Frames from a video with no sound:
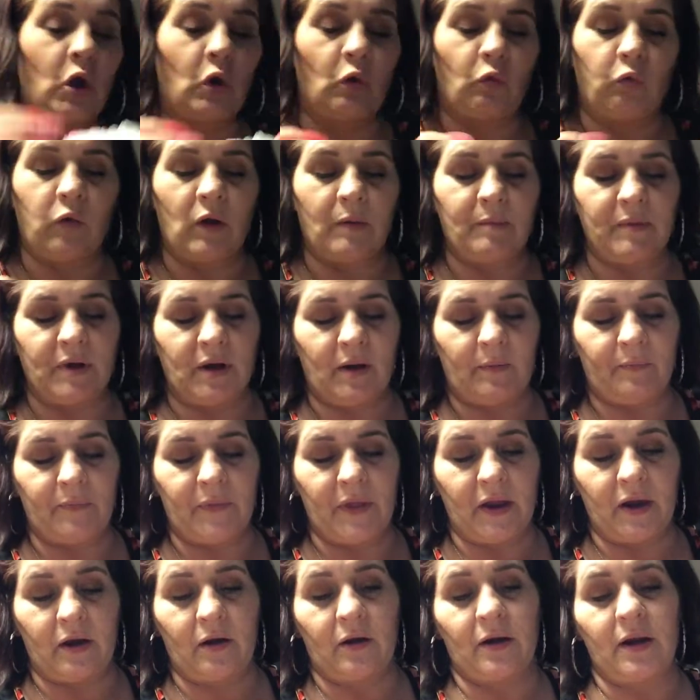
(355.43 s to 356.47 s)
ribbon up
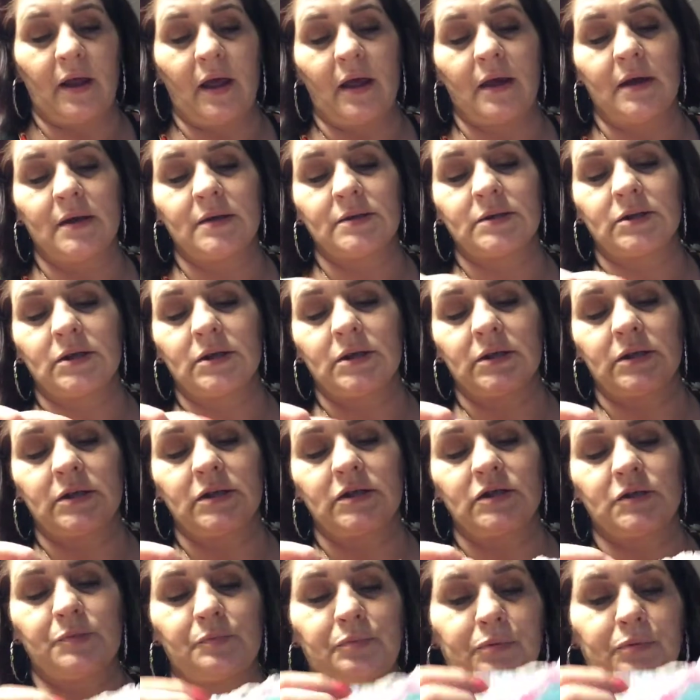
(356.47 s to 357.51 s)
there. And it has like these